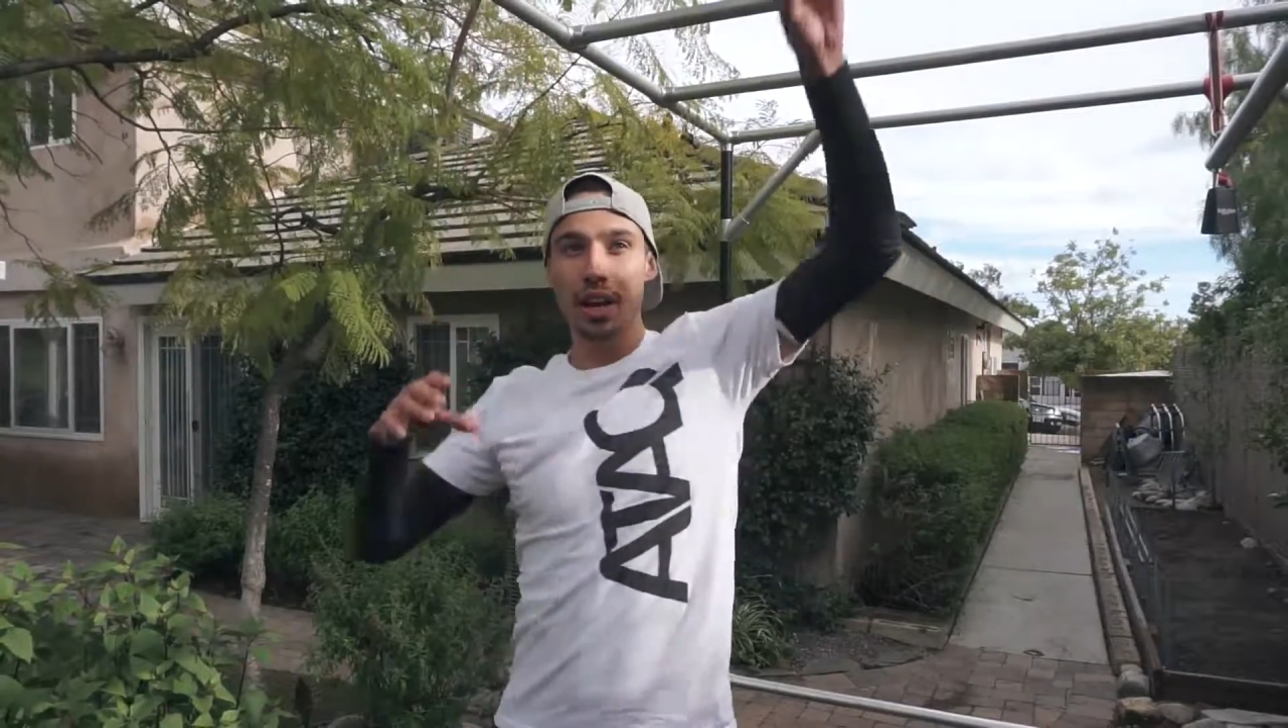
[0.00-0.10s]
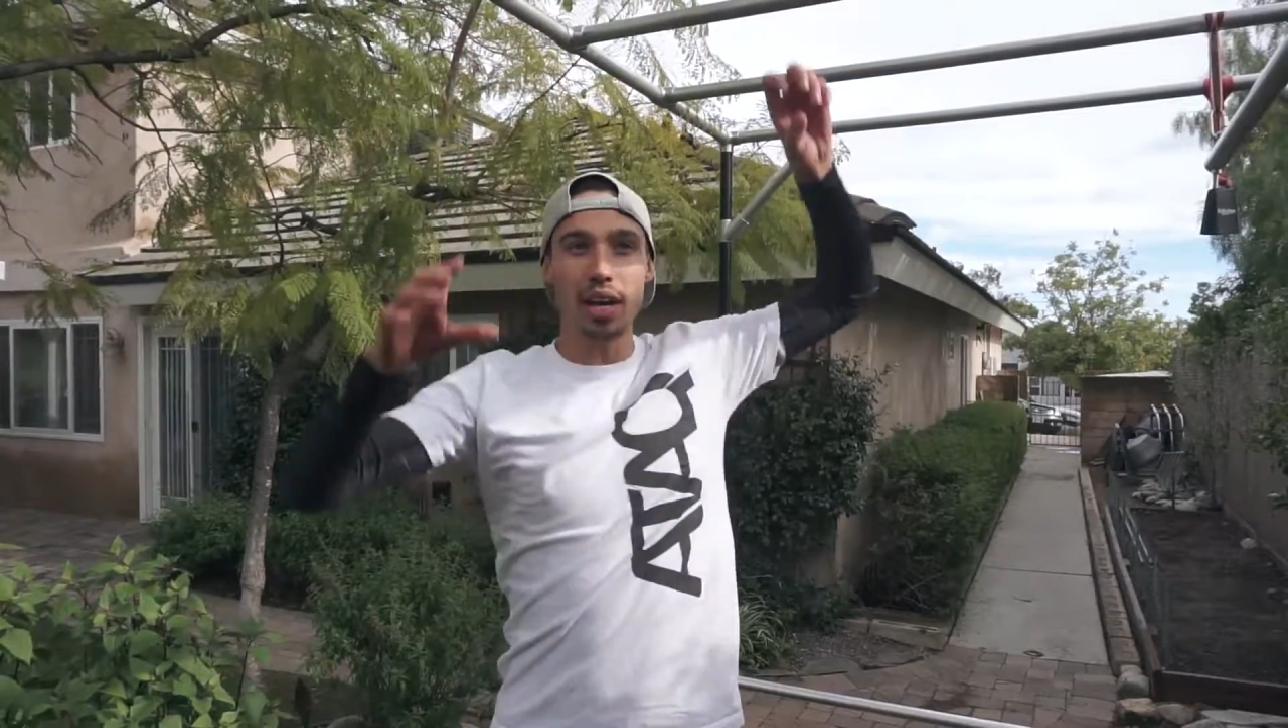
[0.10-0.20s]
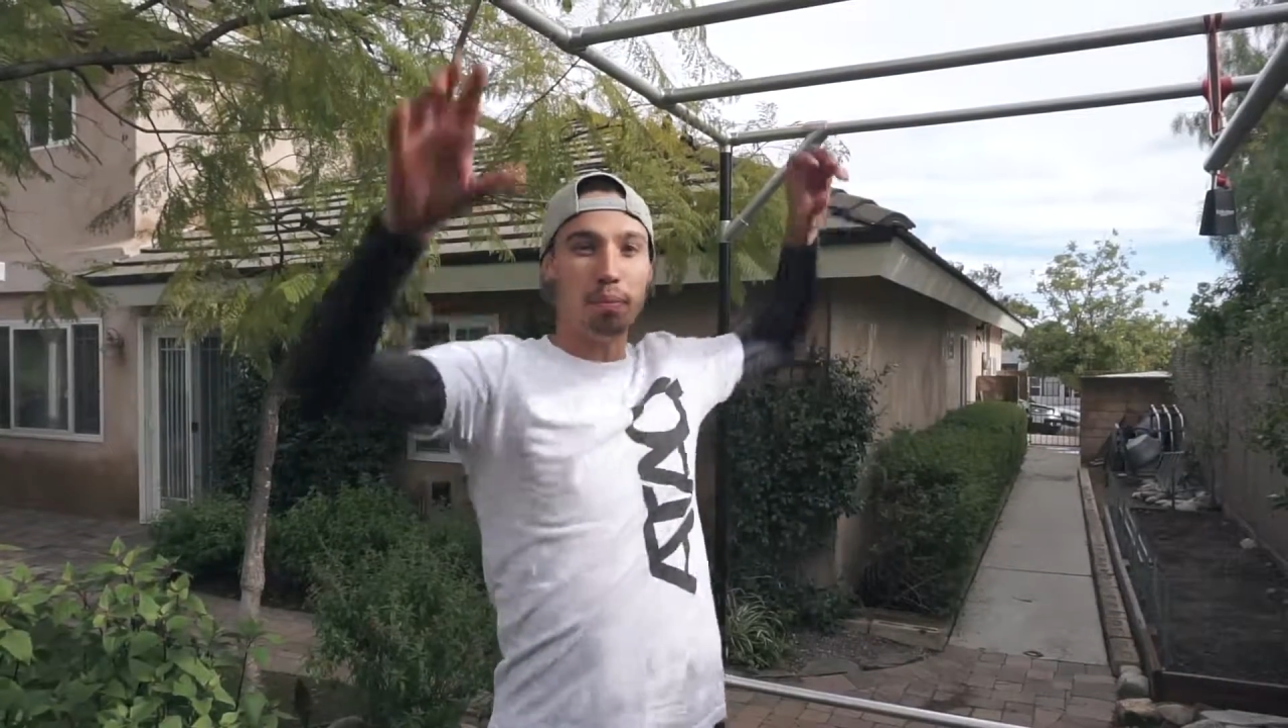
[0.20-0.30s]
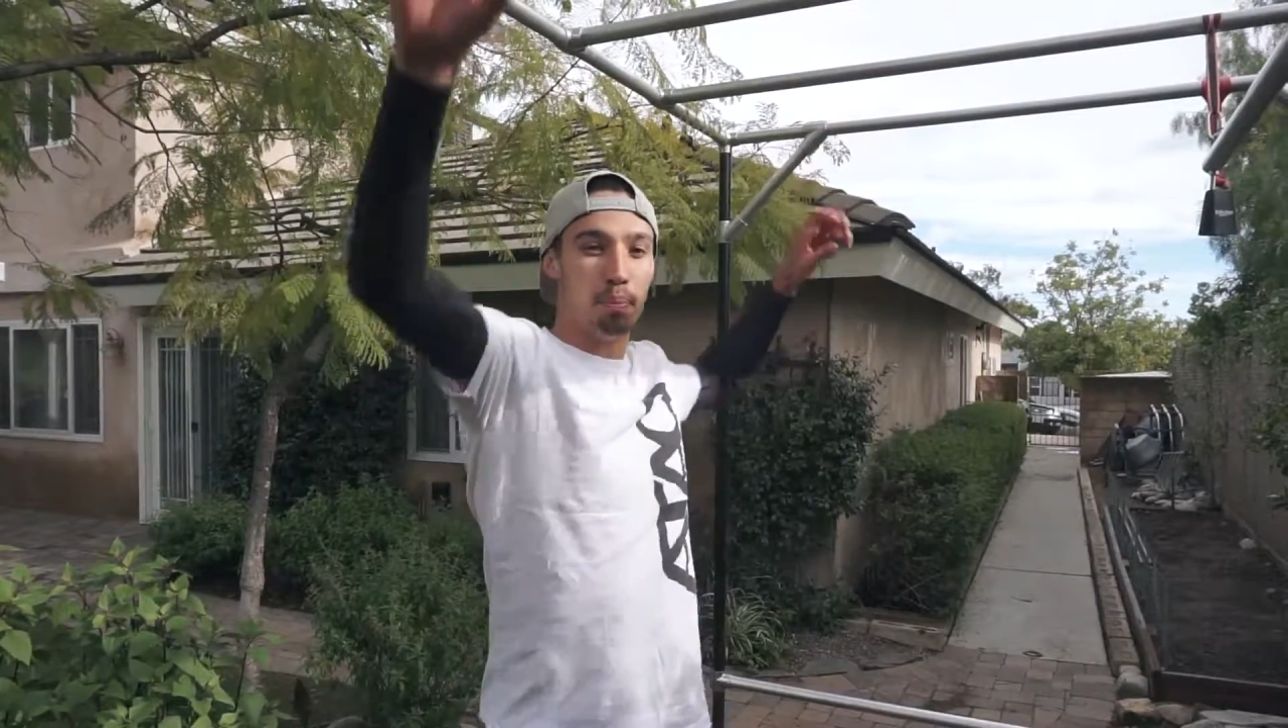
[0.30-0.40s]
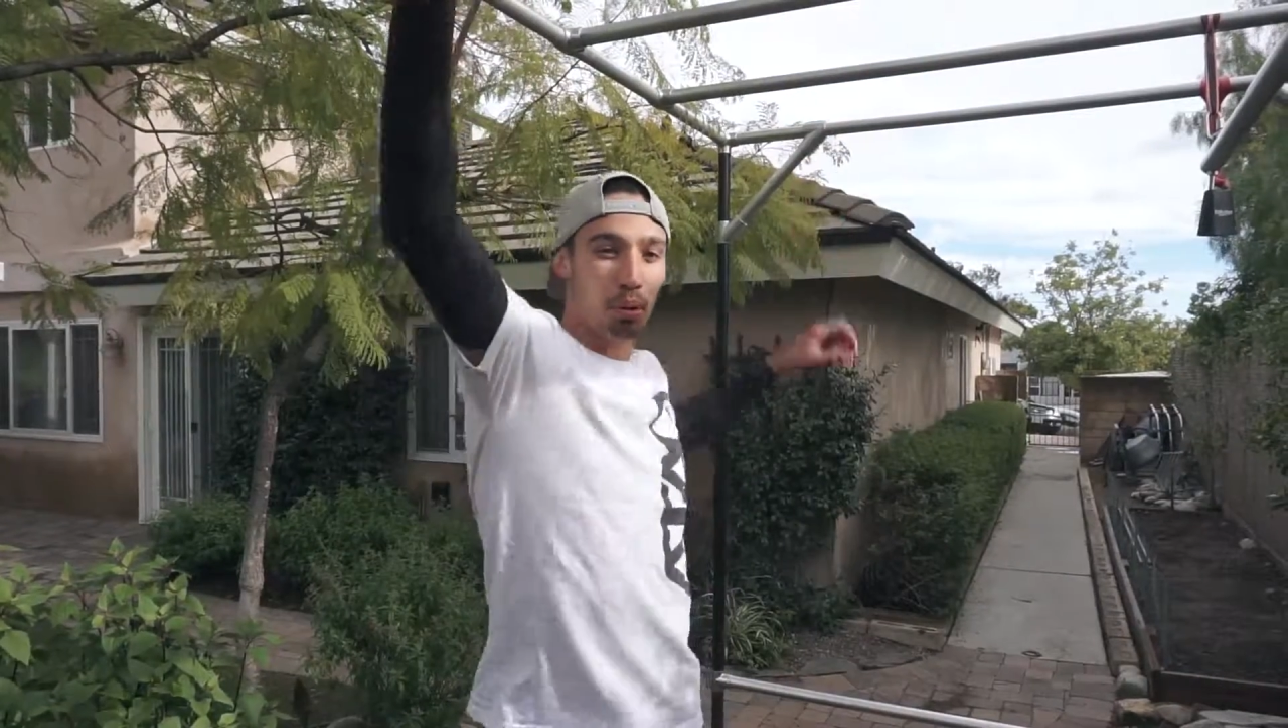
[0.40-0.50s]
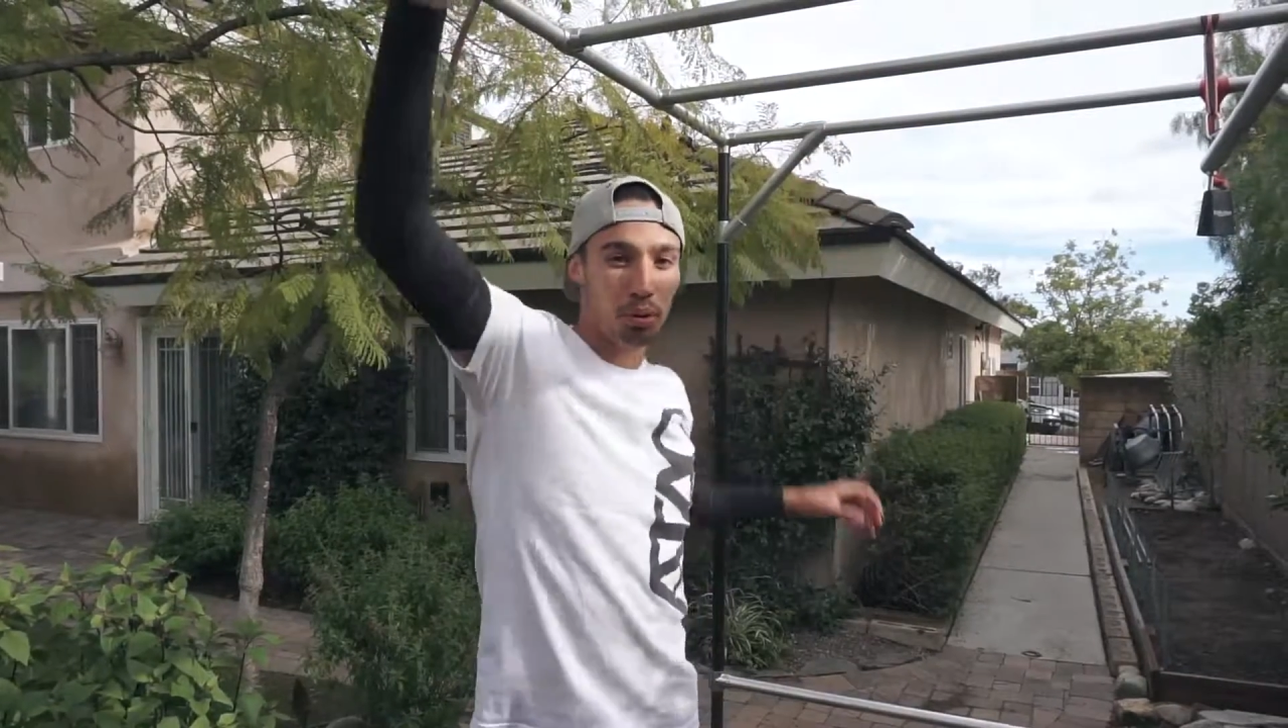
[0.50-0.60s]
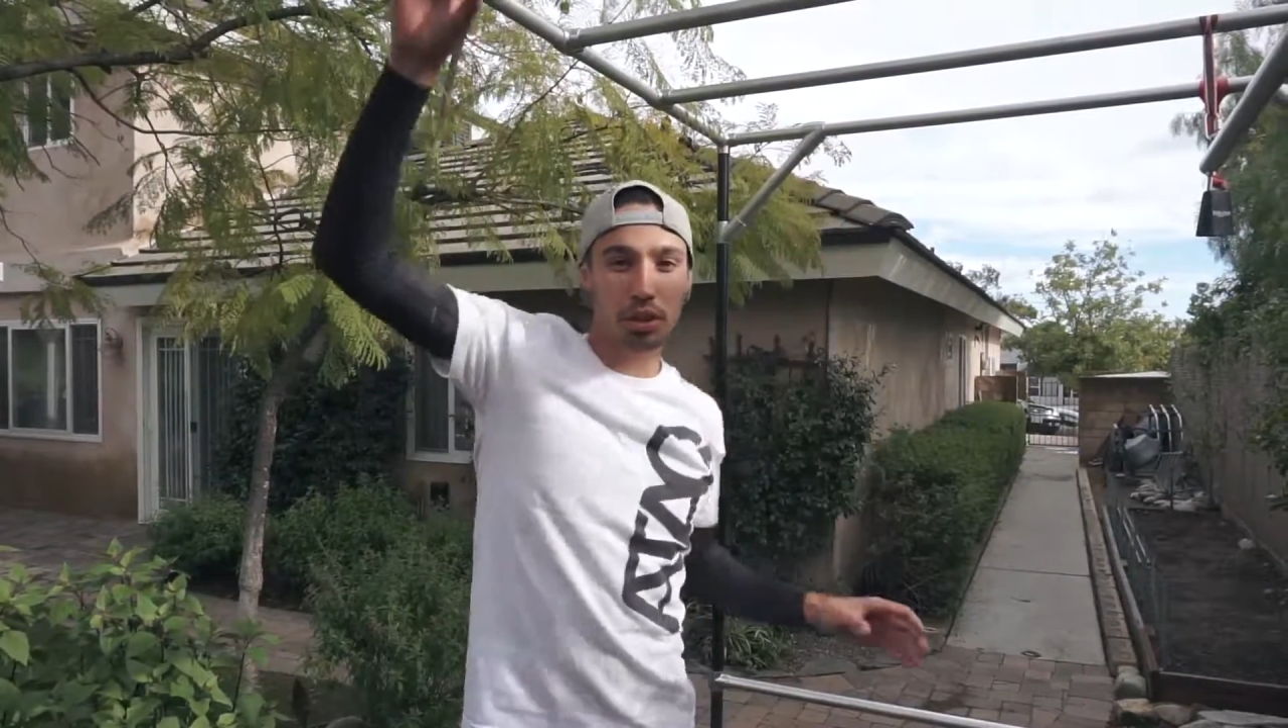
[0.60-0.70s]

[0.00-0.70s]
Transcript: and pull